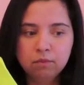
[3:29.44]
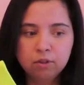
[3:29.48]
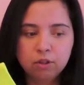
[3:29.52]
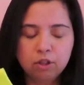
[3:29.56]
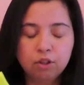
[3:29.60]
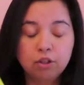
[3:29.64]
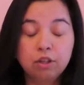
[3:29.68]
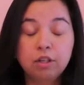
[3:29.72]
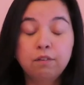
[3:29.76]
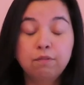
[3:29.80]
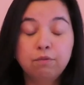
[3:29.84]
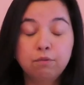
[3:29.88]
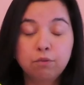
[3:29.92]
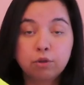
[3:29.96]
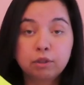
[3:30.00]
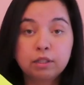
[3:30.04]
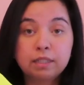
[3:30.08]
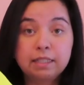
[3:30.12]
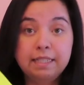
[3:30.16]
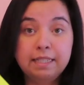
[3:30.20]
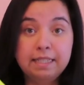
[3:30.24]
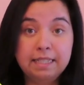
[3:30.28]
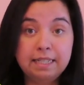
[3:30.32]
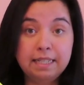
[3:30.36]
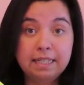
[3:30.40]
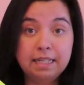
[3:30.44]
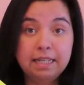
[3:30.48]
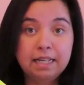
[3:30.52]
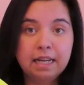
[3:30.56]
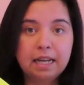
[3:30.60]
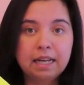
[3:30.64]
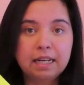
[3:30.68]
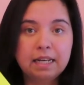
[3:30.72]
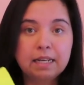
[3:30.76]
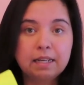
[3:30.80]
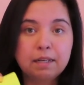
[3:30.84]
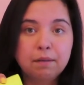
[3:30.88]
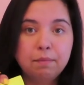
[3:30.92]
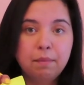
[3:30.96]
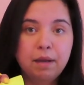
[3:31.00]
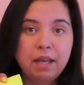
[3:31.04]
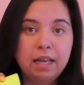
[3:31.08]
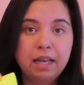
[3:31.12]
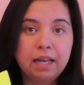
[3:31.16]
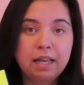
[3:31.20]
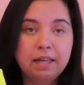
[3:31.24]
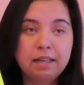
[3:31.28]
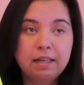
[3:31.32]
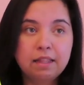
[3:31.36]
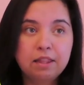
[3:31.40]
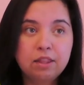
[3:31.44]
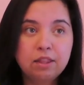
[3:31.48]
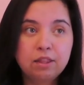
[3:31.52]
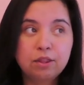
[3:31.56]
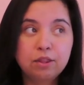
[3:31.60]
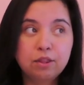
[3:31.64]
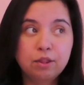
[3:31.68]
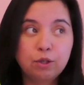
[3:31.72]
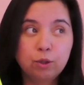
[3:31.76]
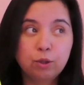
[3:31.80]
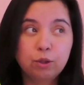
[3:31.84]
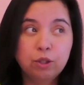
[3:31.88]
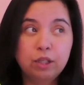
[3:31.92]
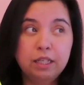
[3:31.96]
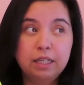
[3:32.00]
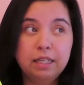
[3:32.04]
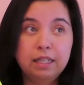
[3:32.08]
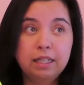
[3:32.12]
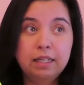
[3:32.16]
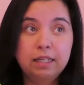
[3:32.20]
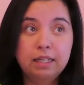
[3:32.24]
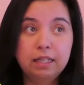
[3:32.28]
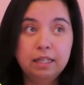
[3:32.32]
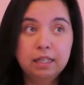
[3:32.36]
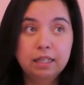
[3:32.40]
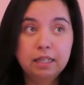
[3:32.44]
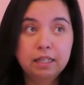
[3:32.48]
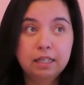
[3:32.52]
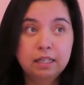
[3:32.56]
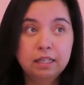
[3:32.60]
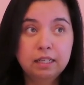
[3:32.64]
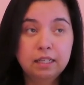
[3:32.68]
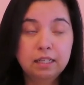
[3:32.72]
34D and I'm a 32D,